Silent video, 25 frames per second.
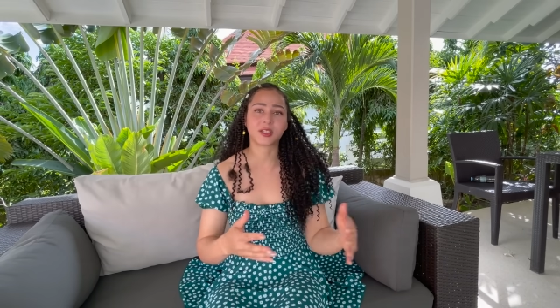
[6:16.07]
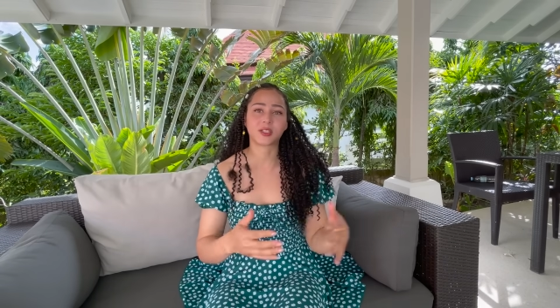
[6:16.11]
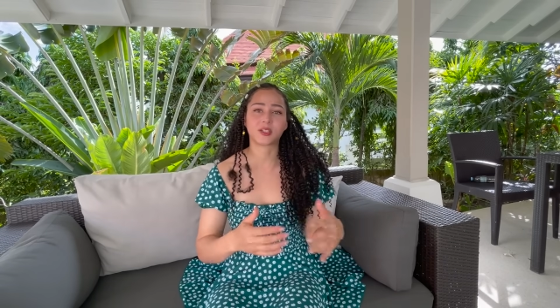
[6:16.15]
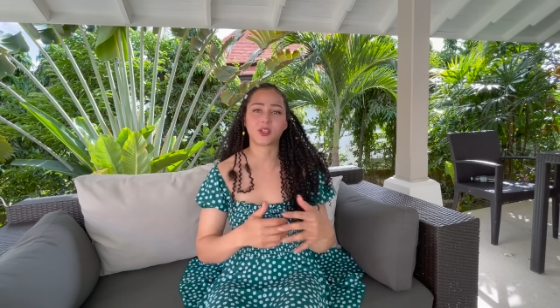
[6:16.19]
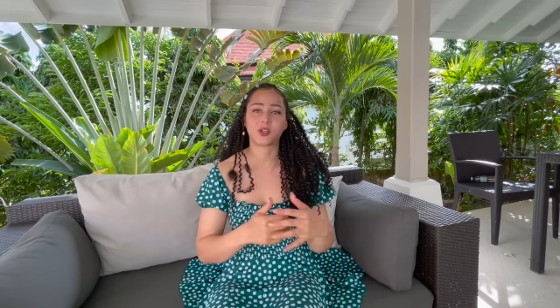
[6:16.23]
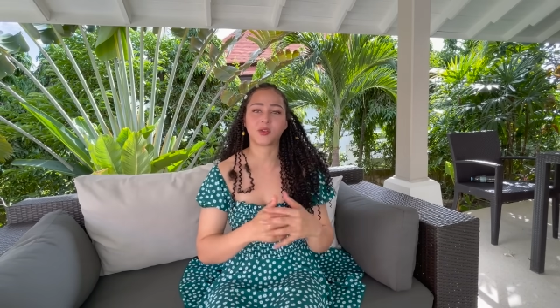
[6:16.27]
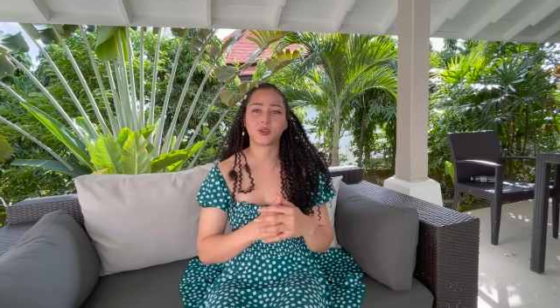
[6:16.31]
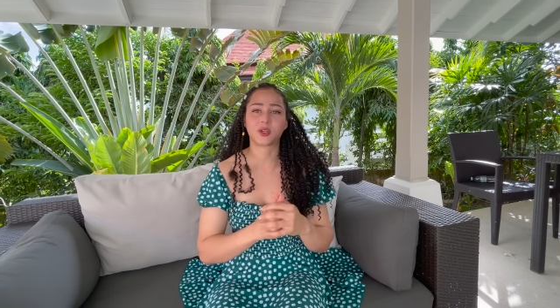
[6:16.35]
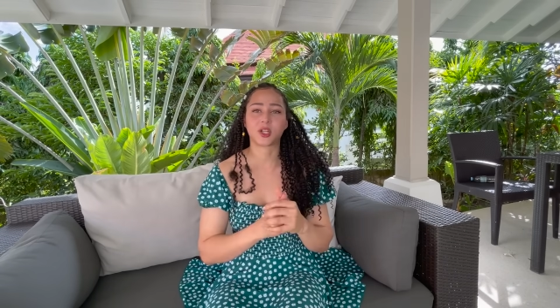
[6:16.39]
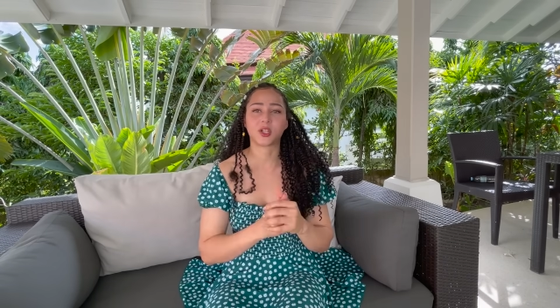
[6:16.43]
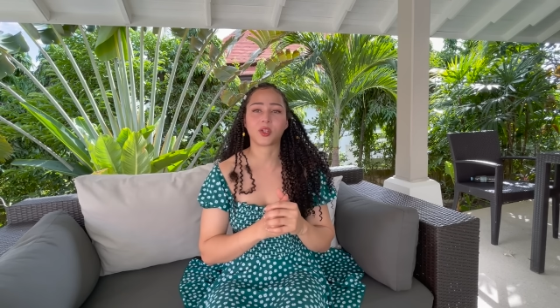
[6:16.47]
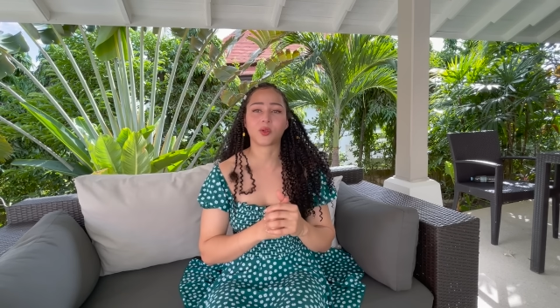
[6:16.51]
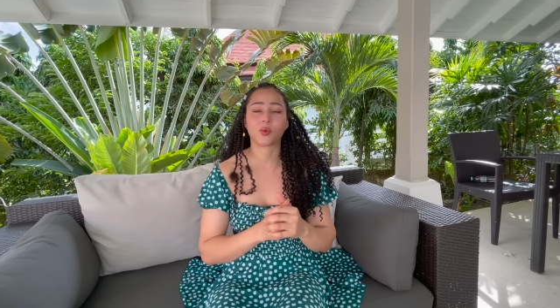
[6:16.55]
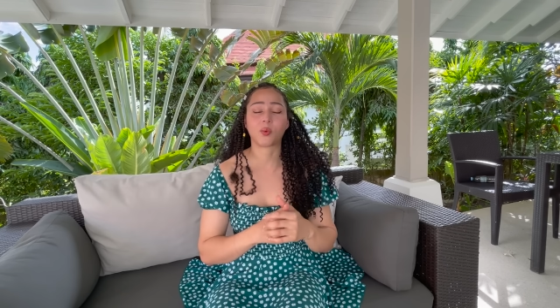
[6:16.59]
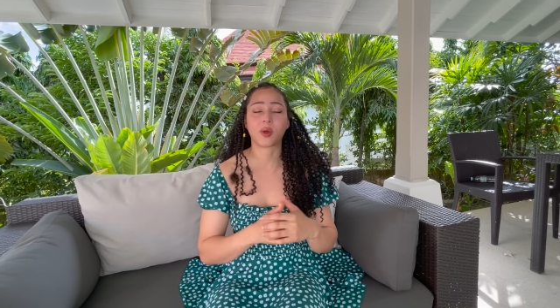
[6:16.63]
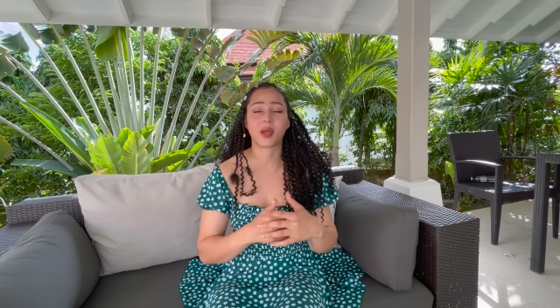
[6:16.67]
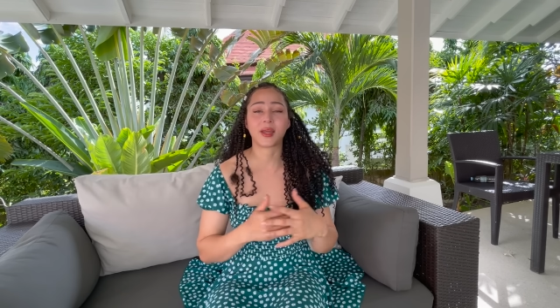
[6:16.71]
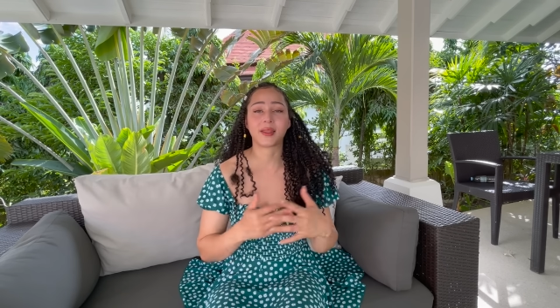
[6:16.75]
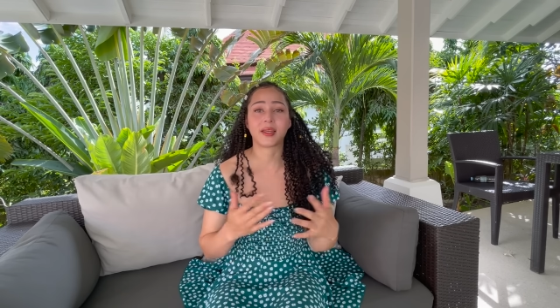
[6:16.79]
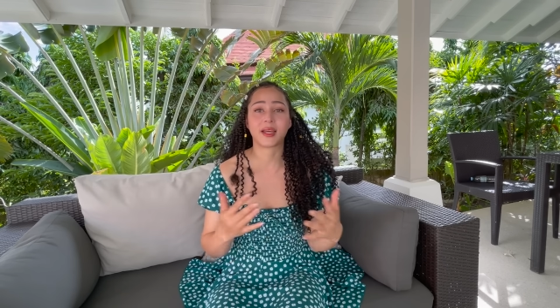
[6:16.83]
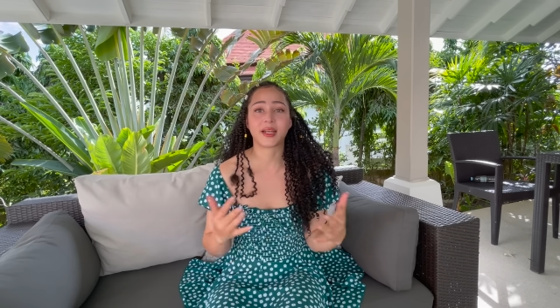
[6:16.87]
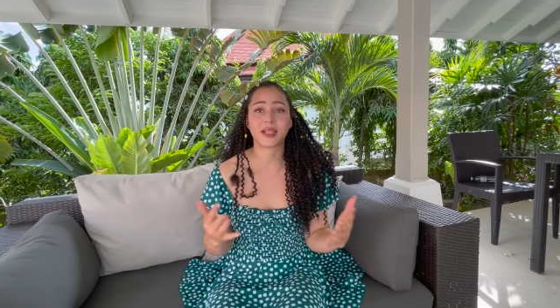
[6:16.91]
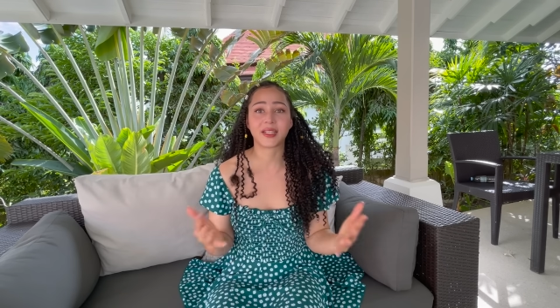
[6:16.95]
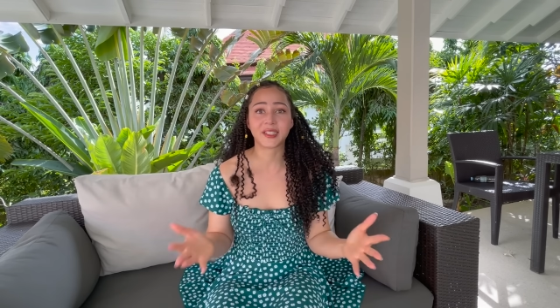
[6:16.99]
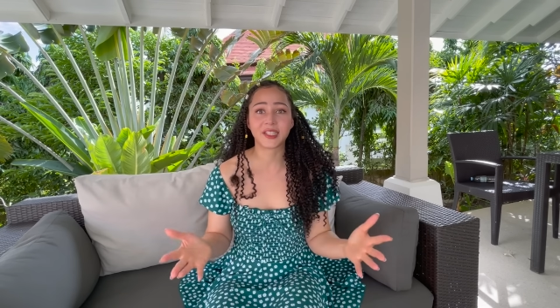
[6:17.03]
Stone and the way
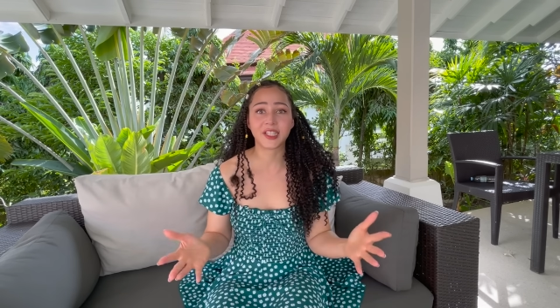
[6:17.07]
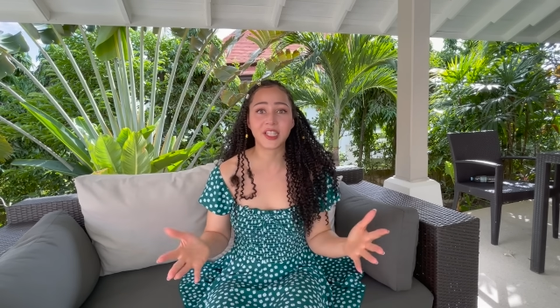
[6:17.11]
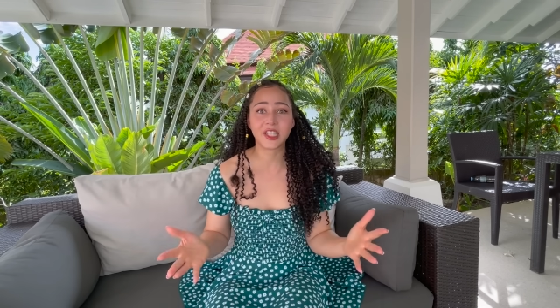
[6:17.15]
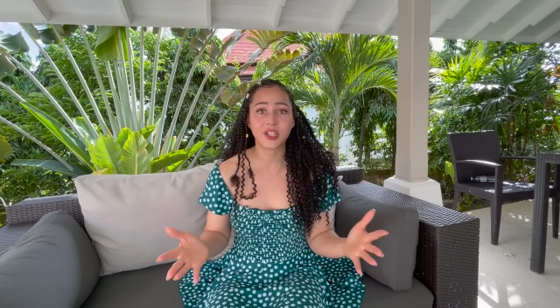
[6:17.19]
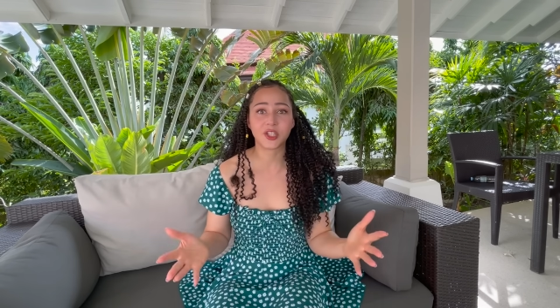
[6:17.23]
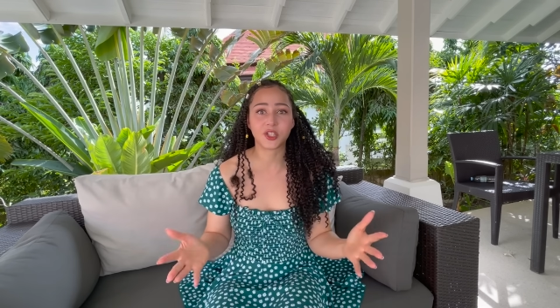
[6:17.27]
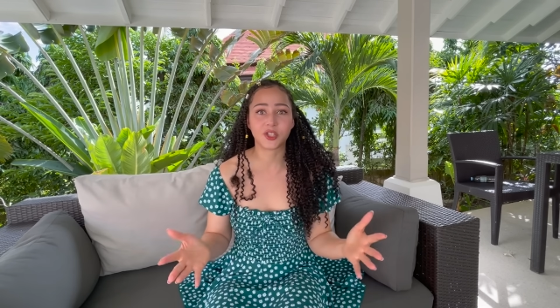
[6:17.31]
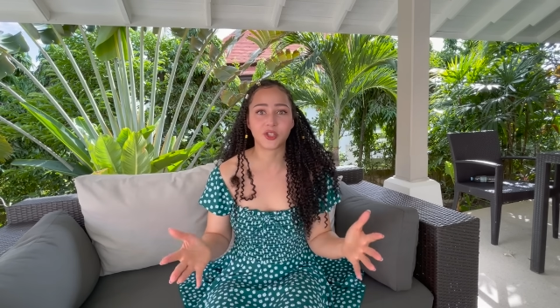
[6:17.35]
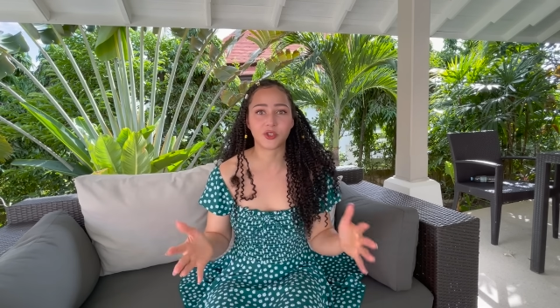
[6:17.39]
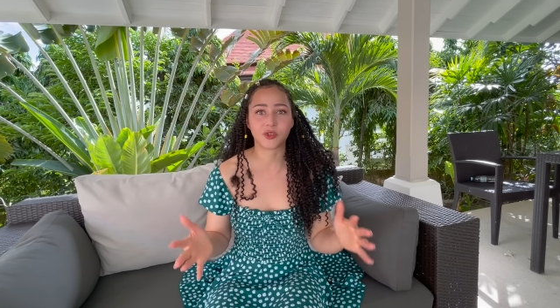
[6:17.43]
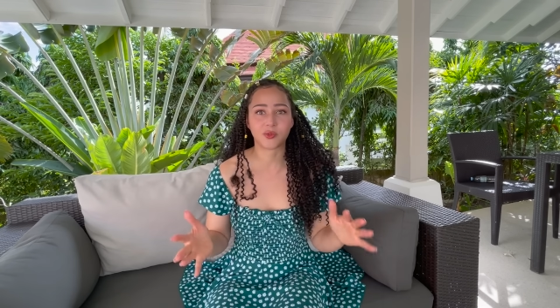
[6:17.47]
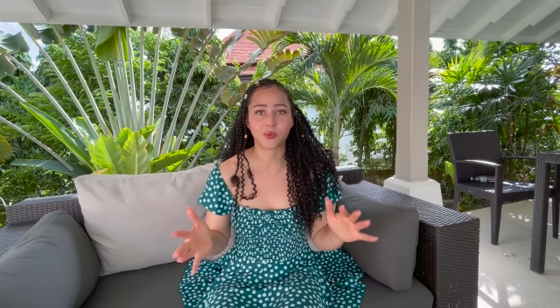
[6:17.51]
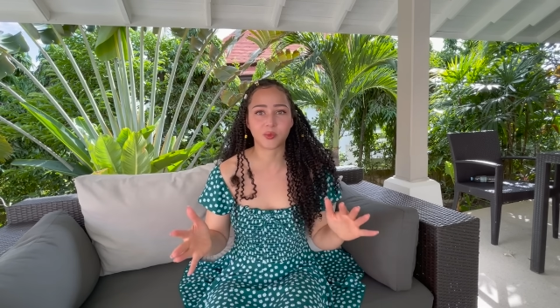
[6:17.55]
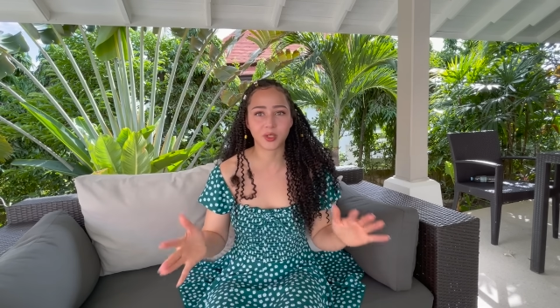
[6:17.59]
that it teaches you.